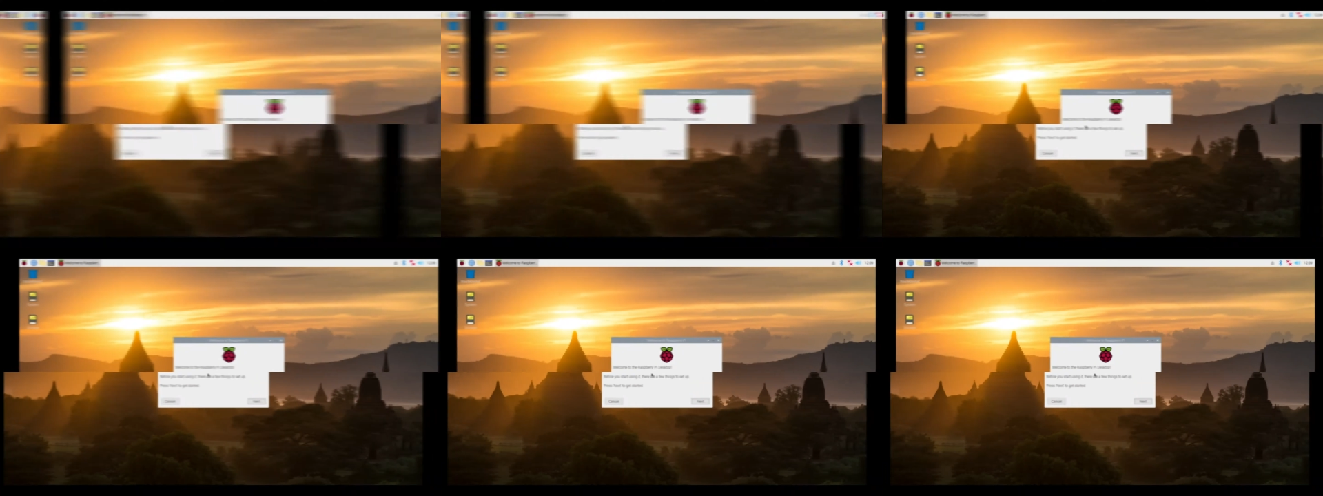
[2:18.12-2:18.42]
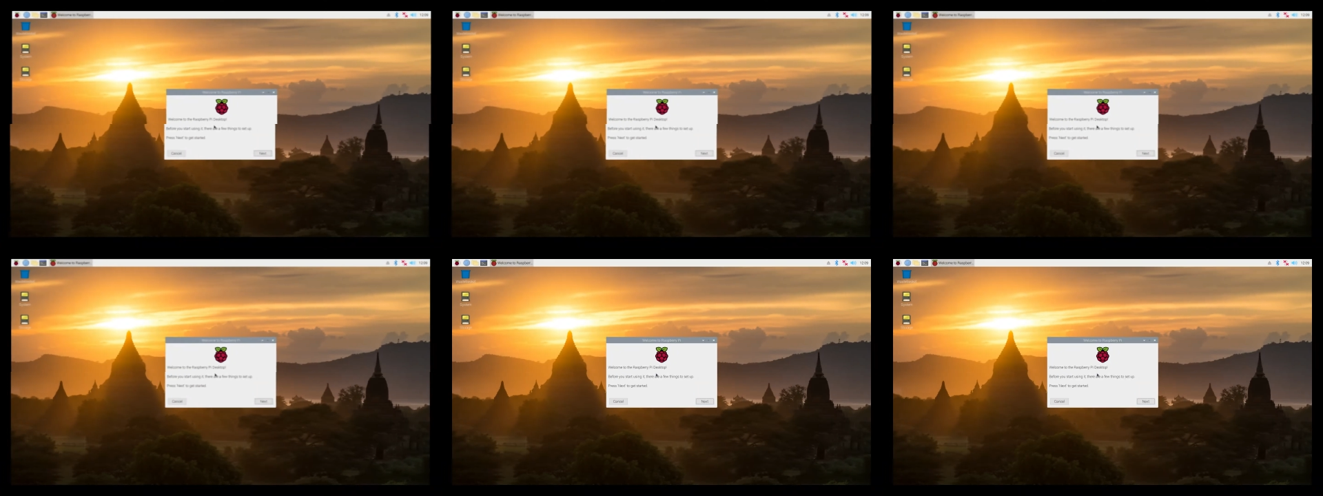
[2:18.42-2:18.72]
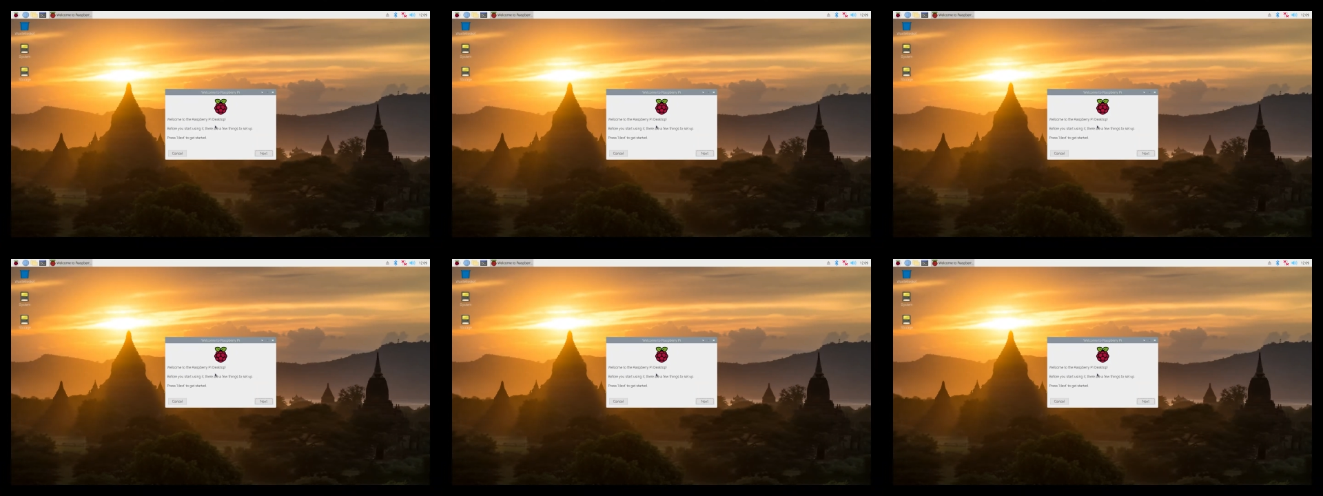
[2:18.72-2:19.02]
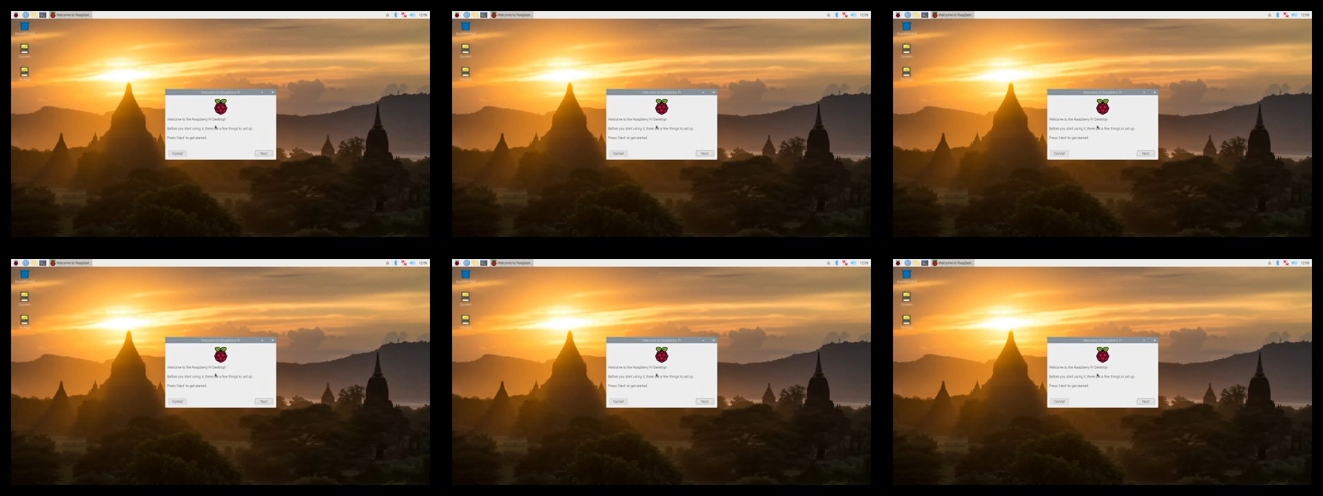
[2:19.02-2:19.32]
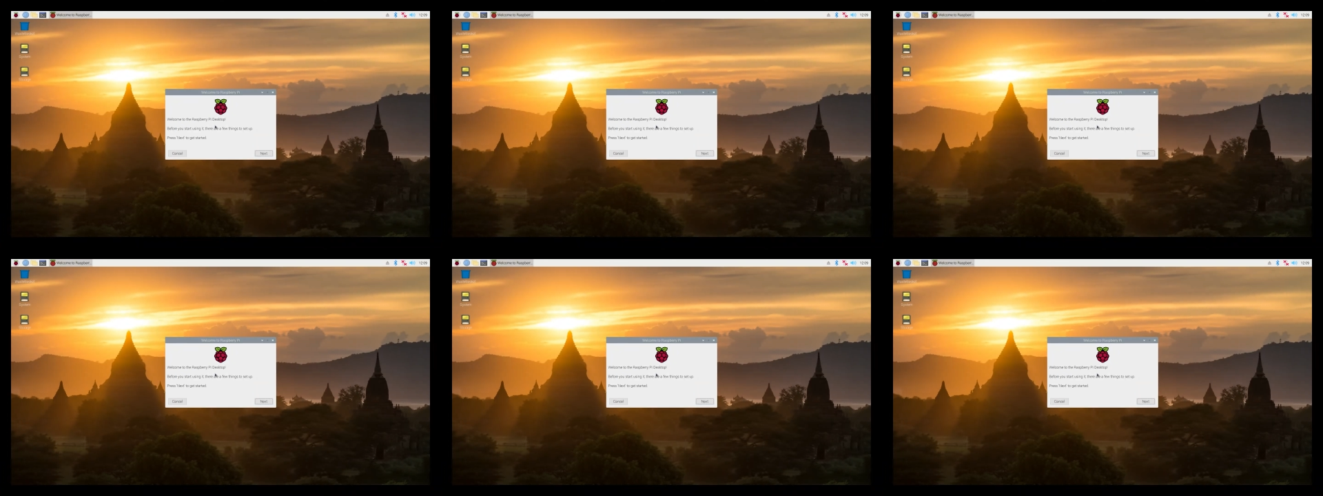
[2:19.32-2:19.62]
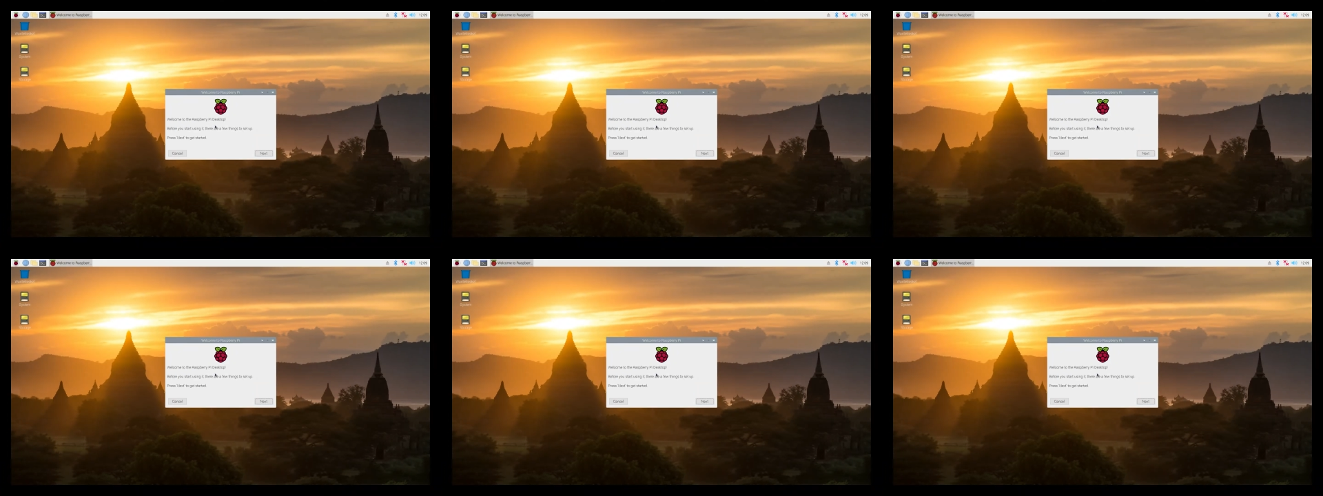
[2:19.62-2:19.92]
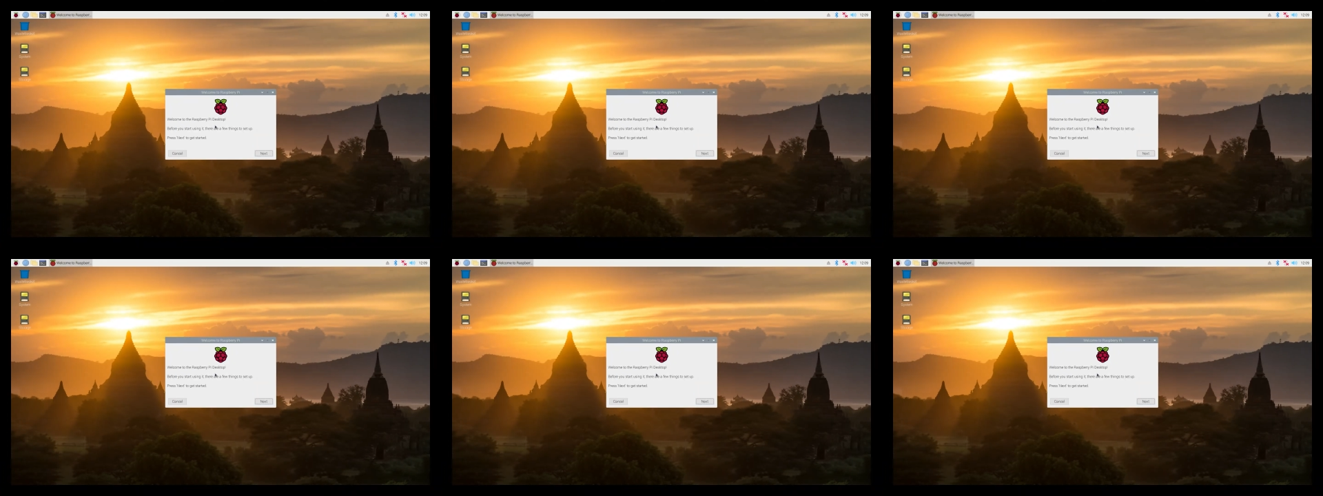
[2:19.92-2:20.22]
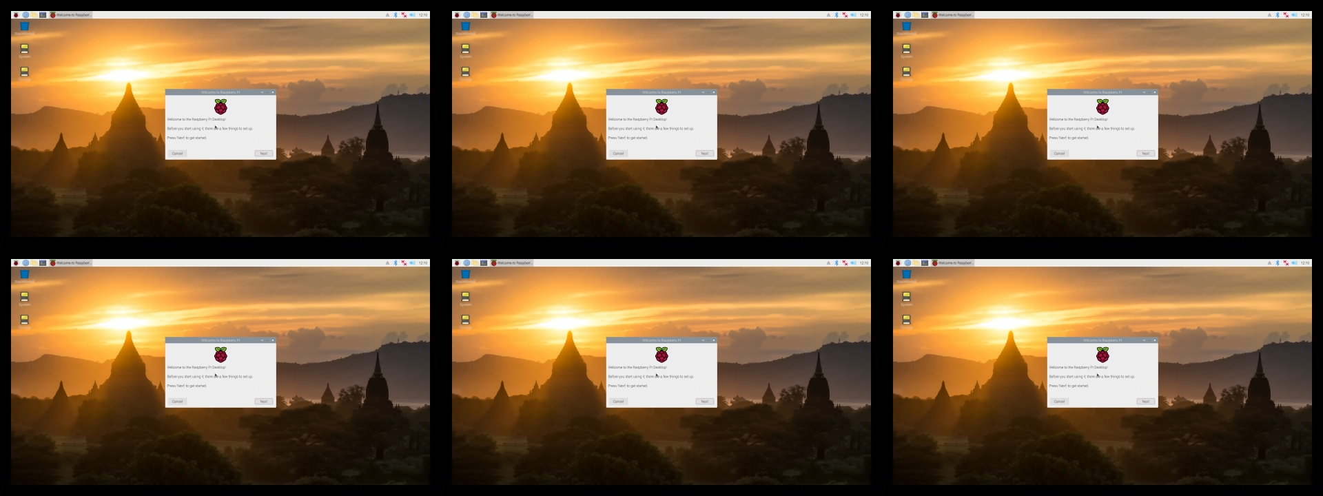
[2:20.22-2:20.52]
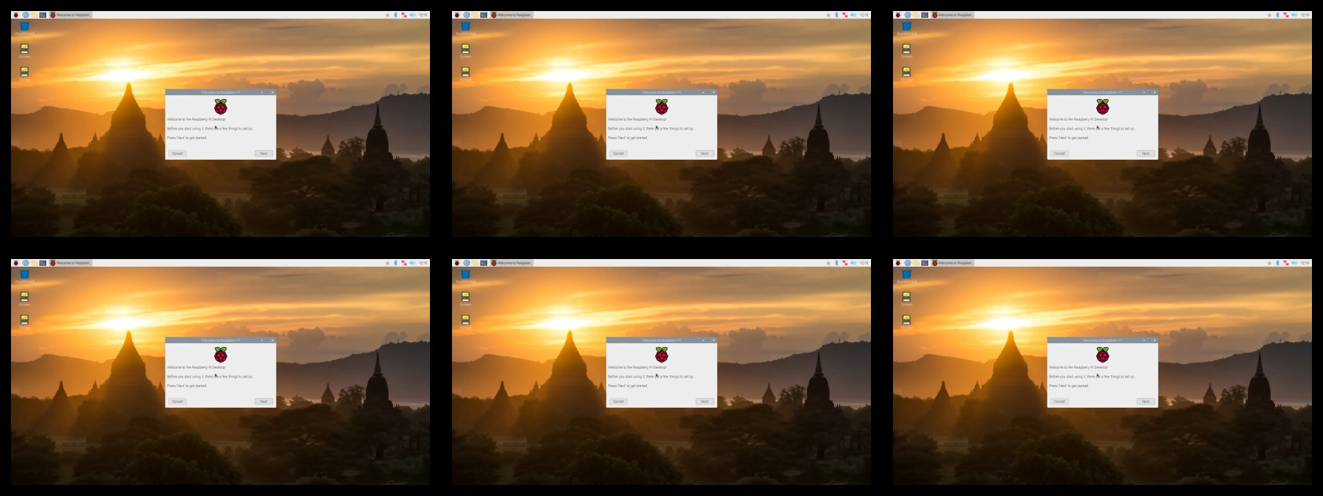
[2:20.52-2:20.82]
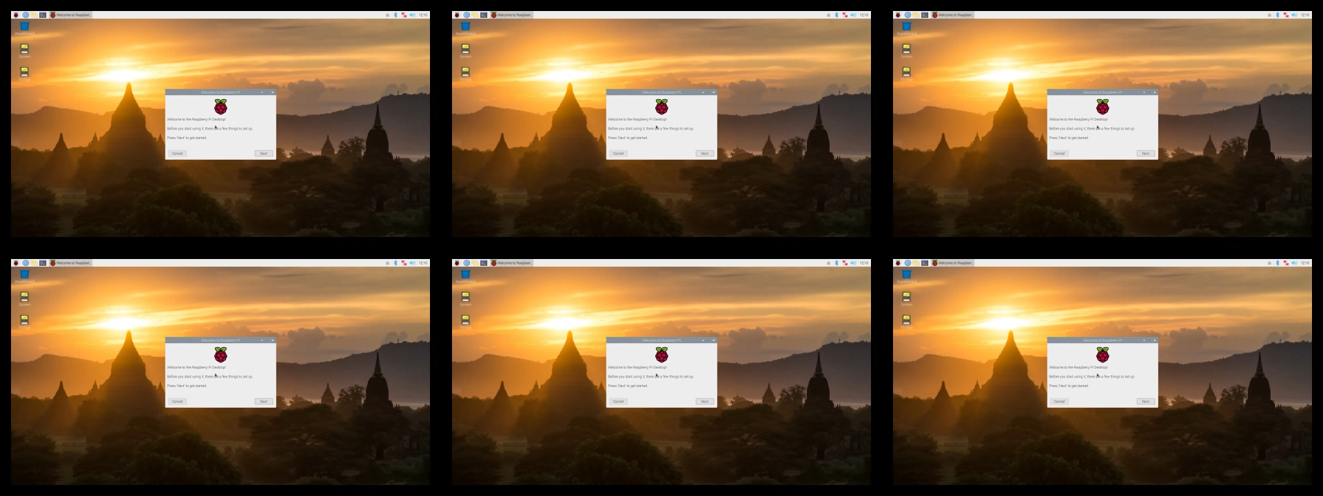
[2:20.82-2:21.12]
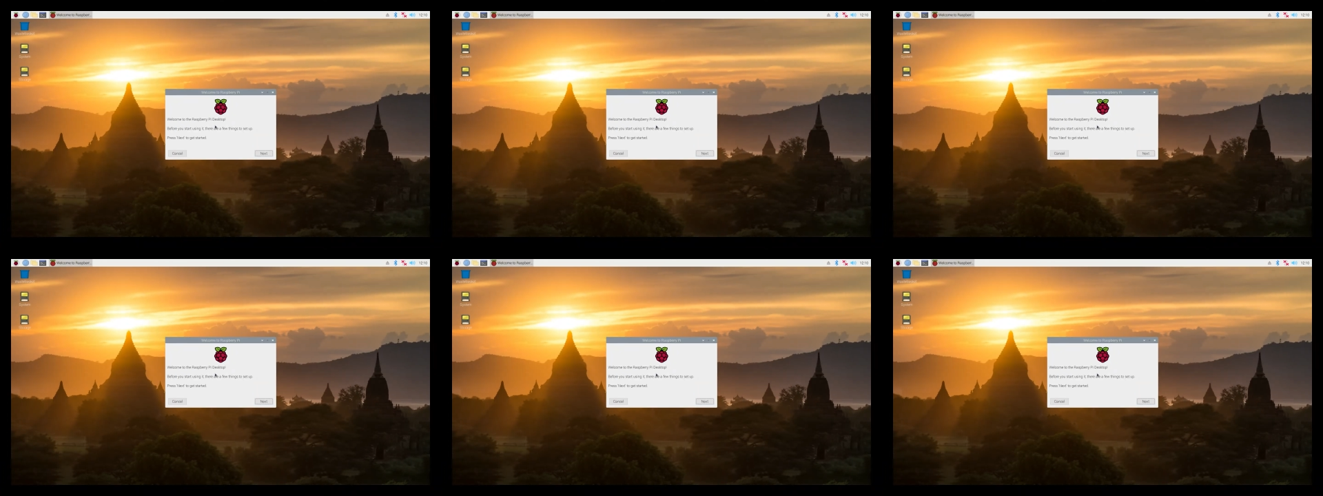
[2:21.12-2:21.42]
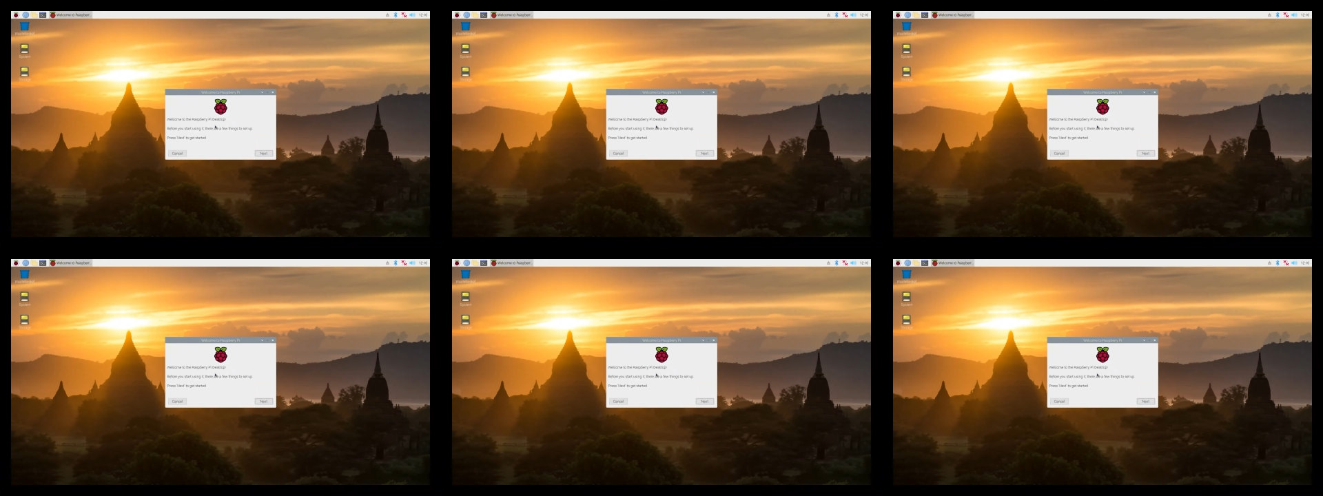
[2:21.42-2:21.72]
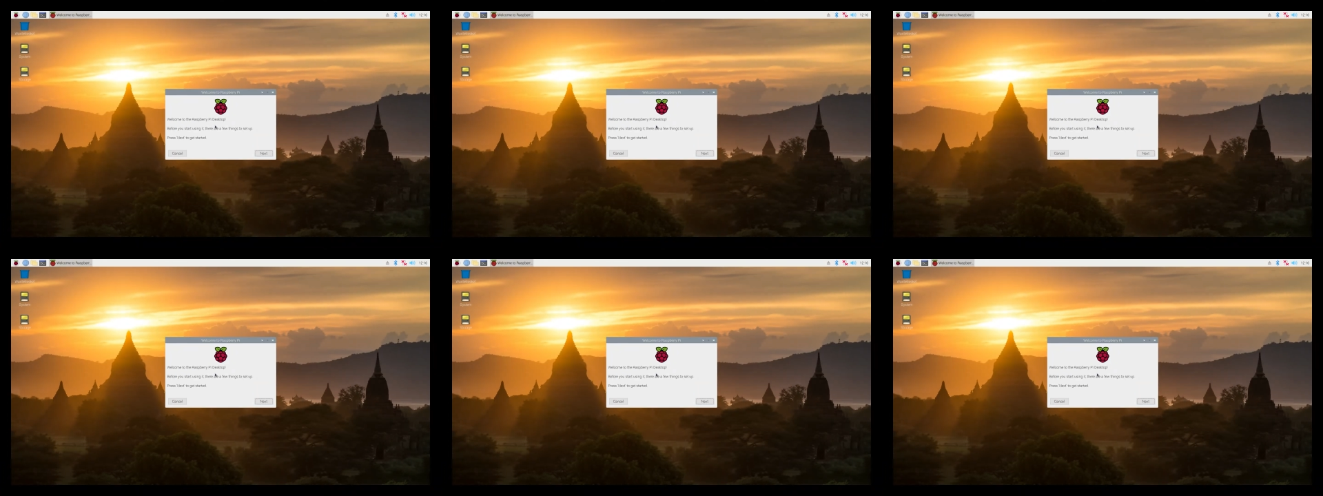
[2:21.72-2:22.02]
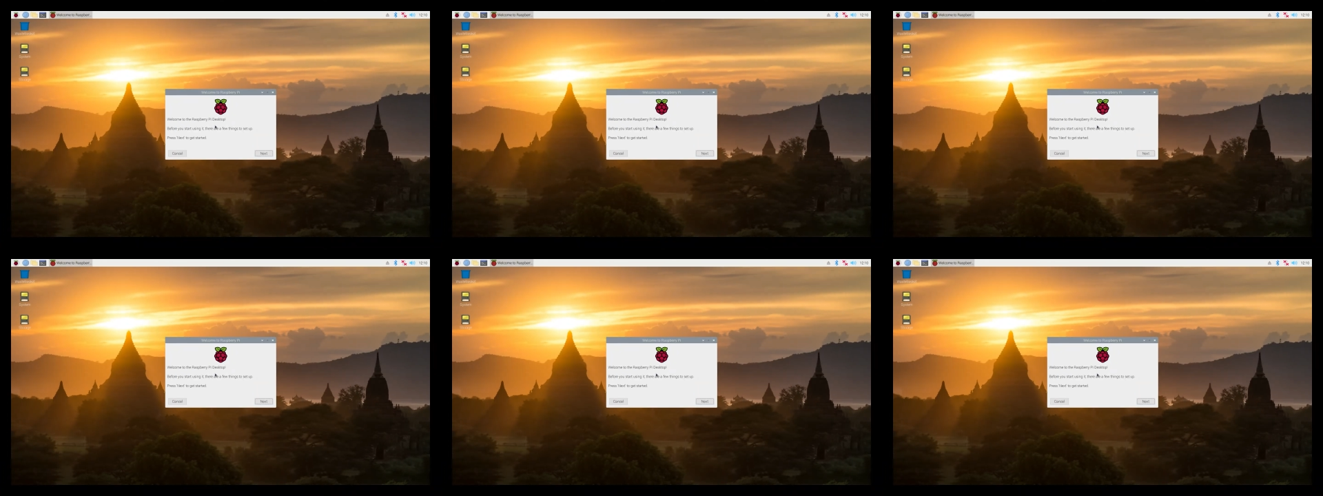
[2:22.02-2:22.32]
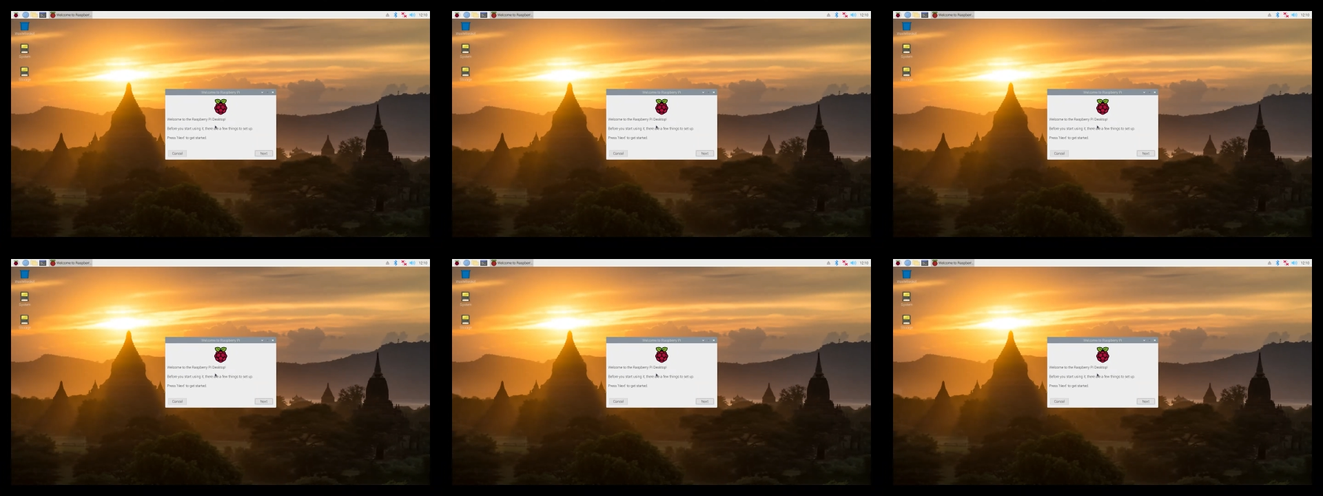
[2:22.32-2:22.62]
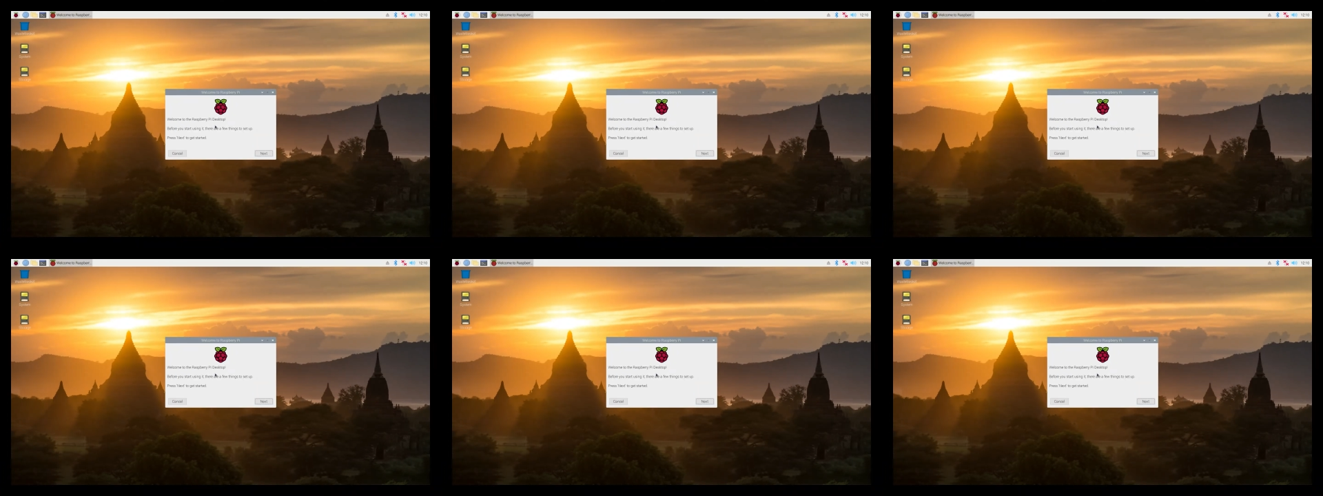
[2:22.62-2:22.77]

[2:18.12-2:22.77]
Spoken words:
No face is visible, so there are no lips to read.